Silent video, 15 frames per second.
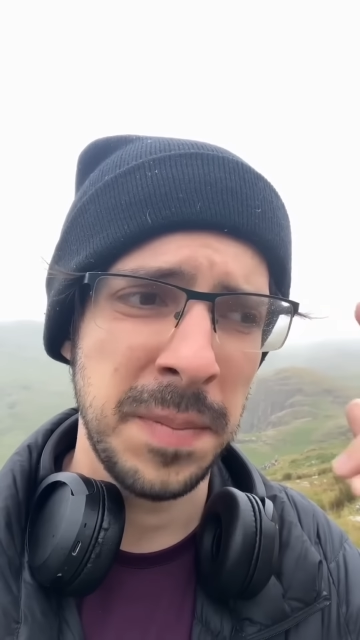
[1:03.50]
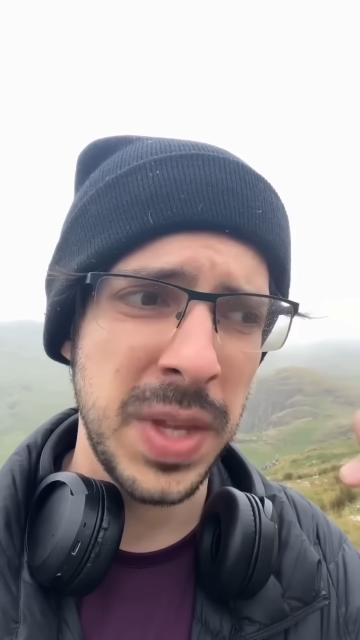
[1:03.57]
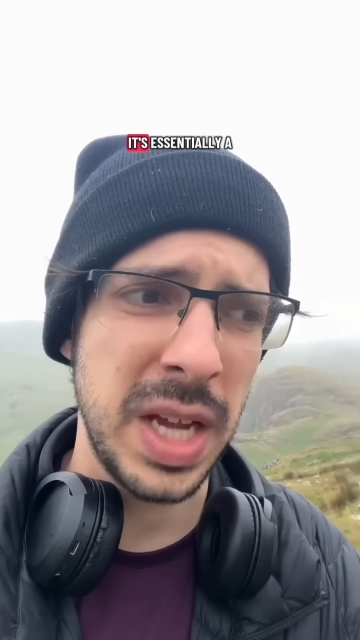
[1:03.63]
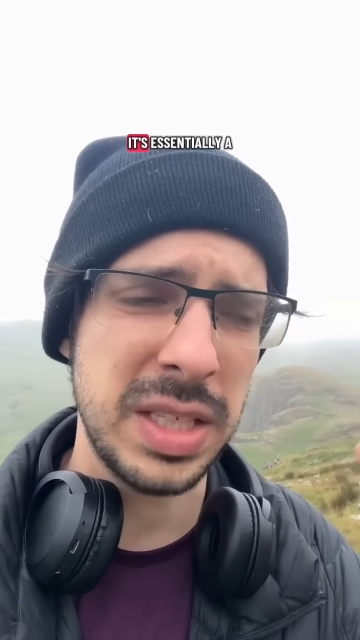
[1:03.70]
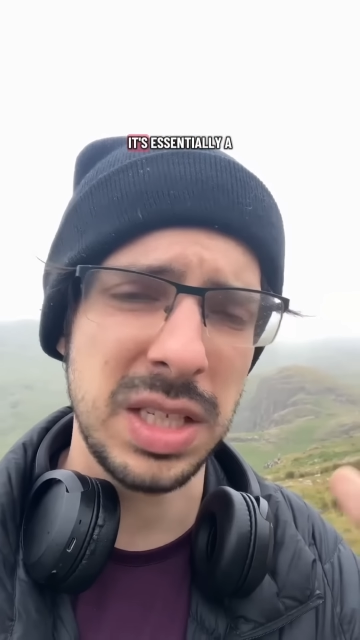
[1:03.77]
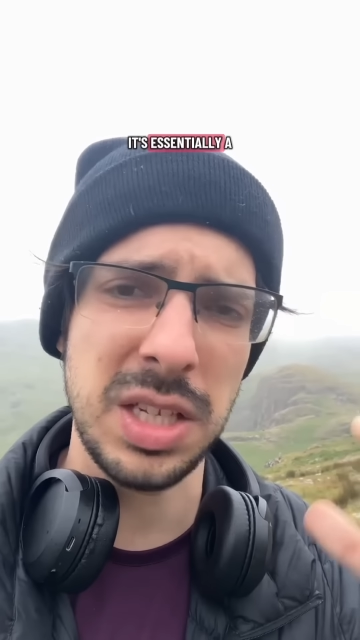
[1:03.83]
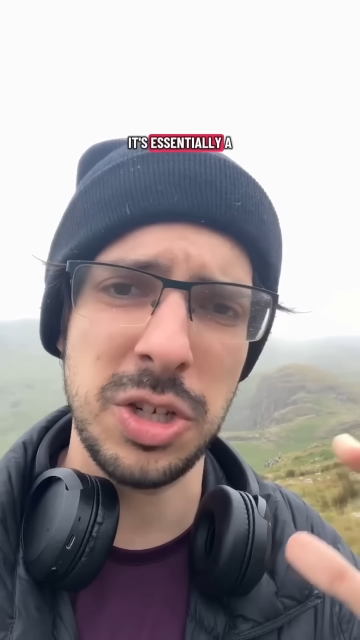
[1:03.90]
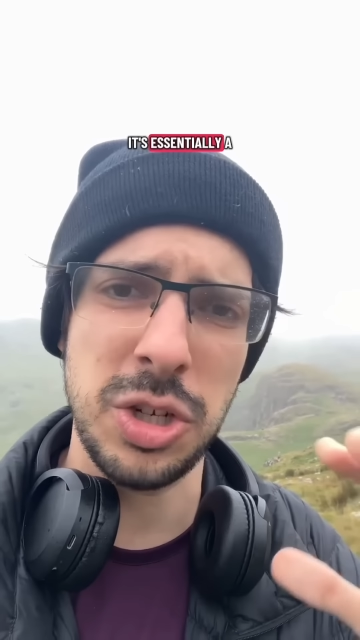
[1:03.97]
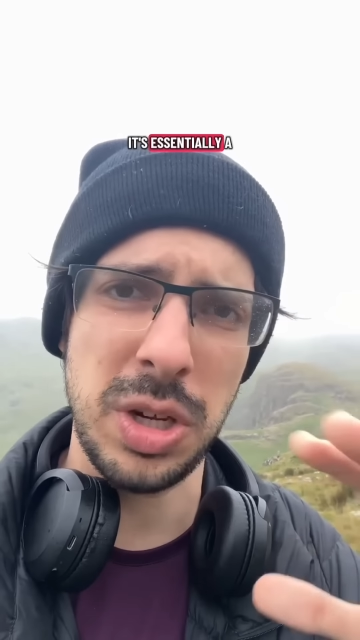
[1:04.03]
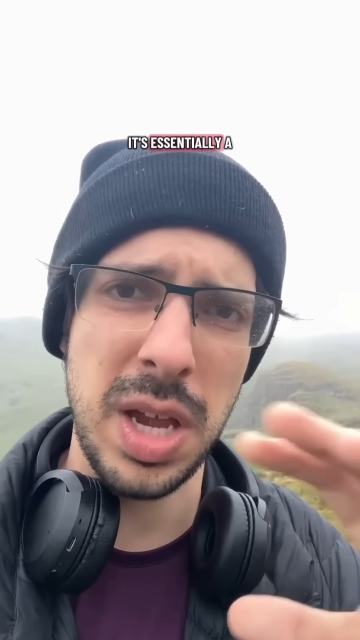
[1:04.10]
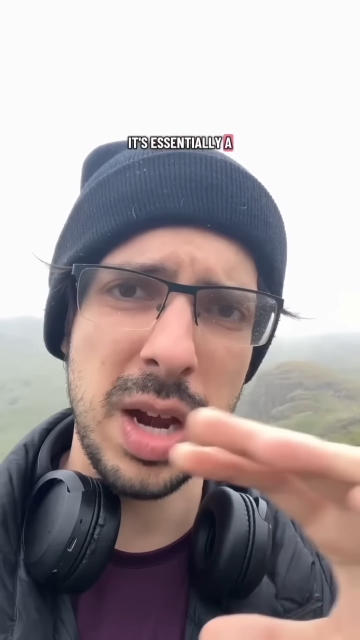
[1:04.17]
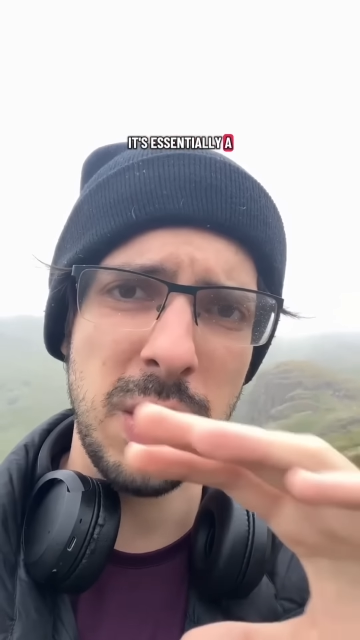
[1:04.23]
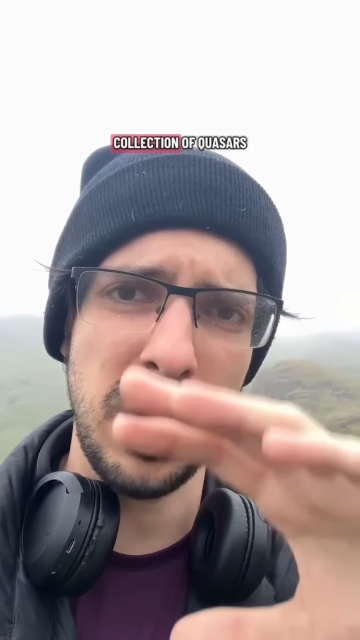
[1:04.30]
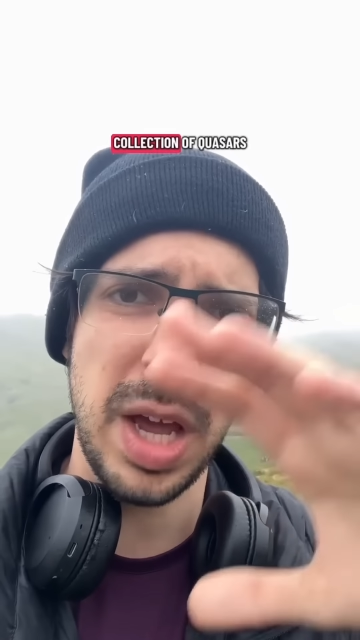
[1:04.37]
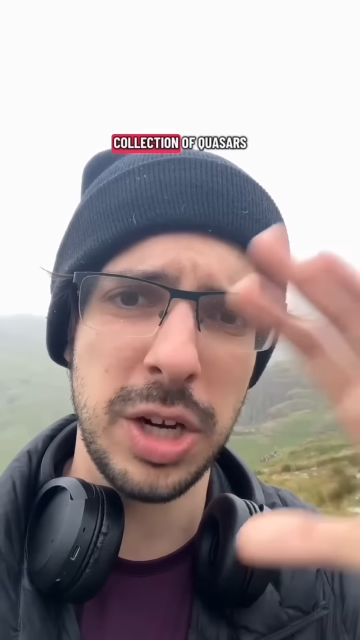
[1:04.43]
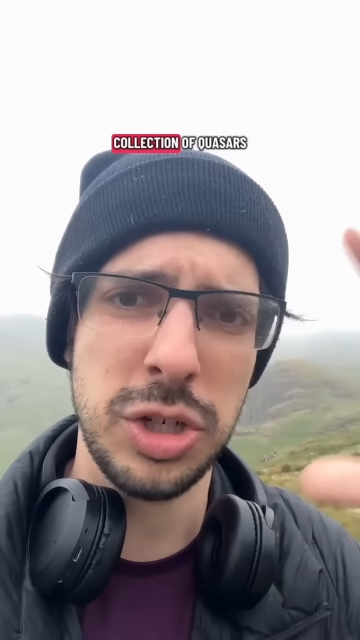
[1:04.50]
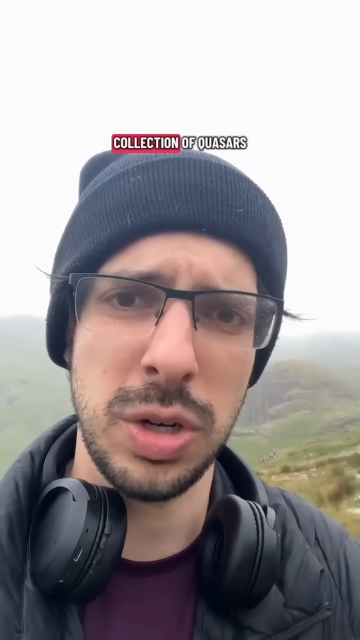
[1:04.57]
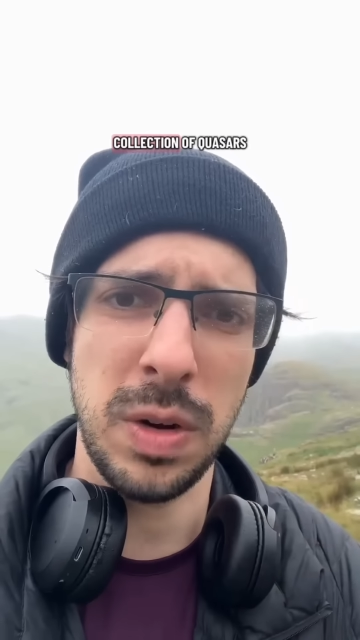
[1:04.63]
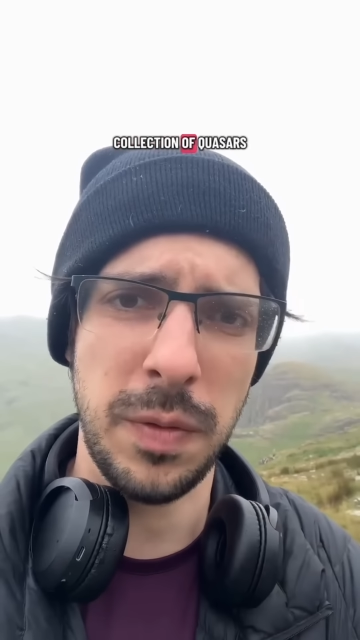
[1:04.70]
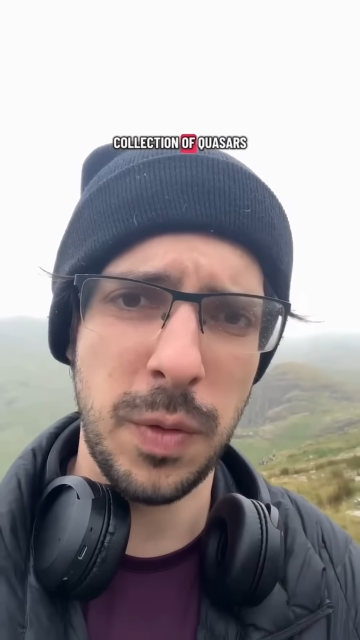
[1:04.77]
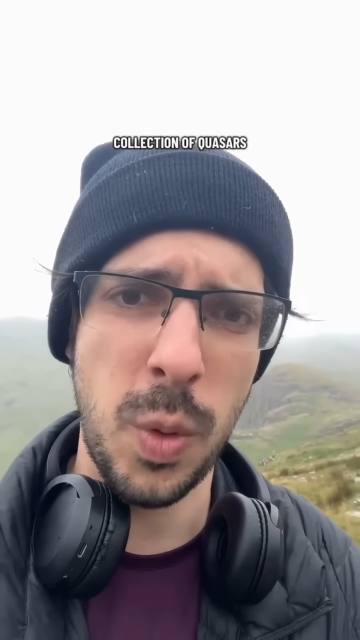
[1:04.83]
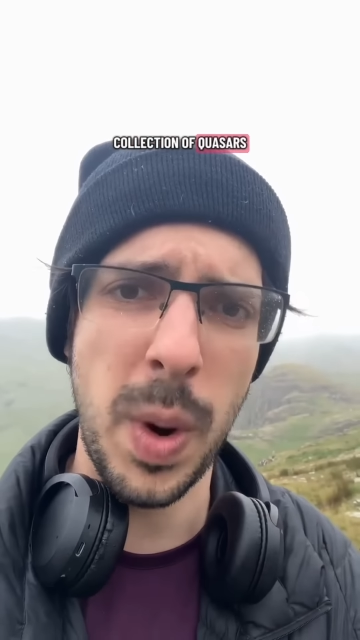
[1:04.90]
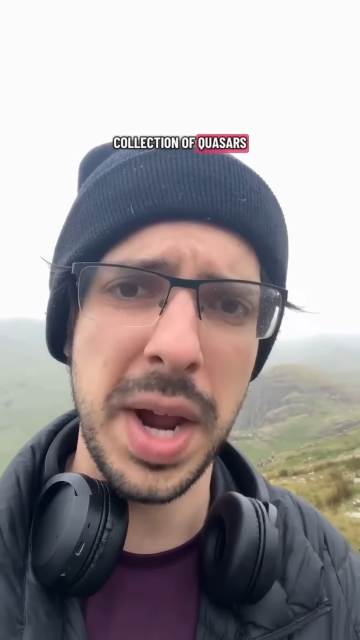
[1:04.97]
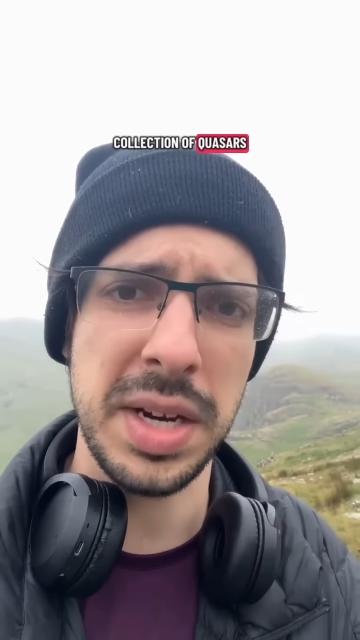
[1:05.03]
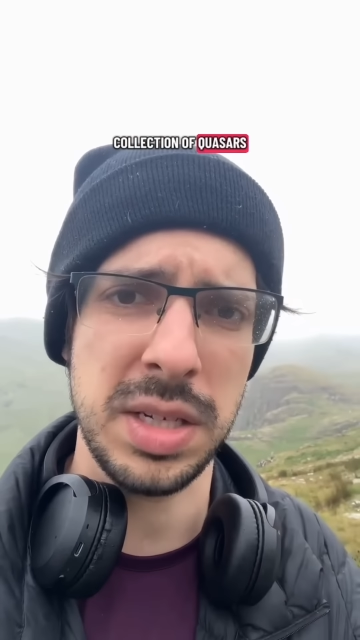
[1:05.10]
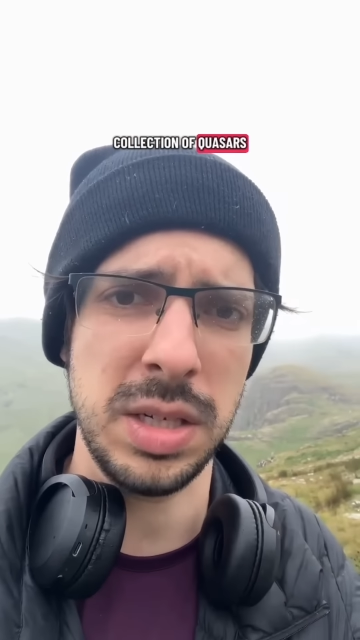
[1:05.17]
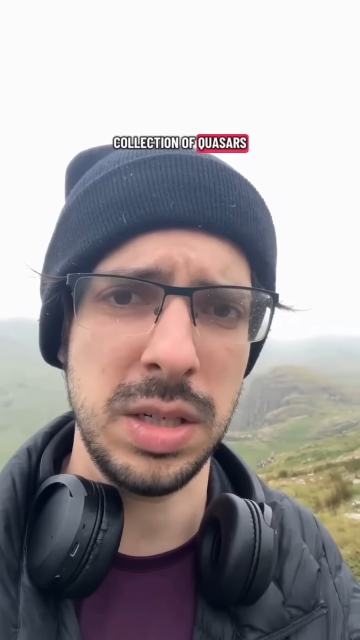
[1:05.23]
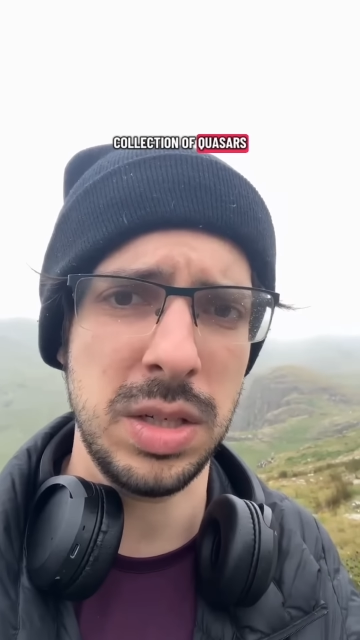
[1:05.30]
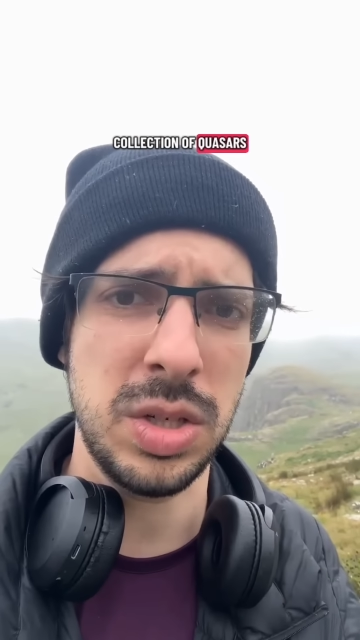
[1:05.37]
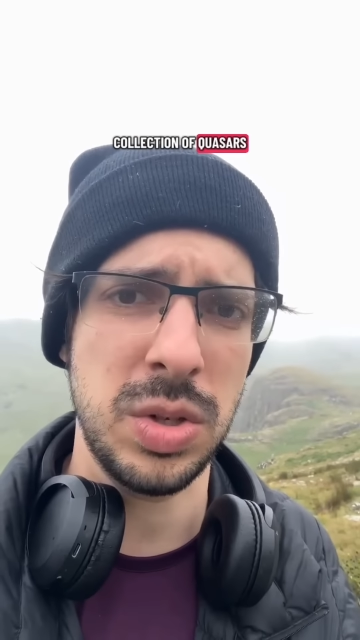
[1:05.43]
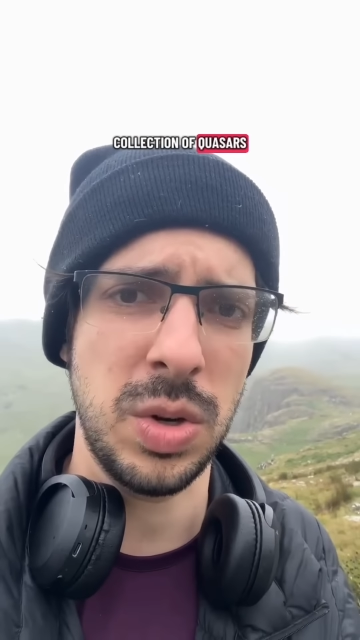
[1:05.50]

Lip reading: it's essentially a collection of quasars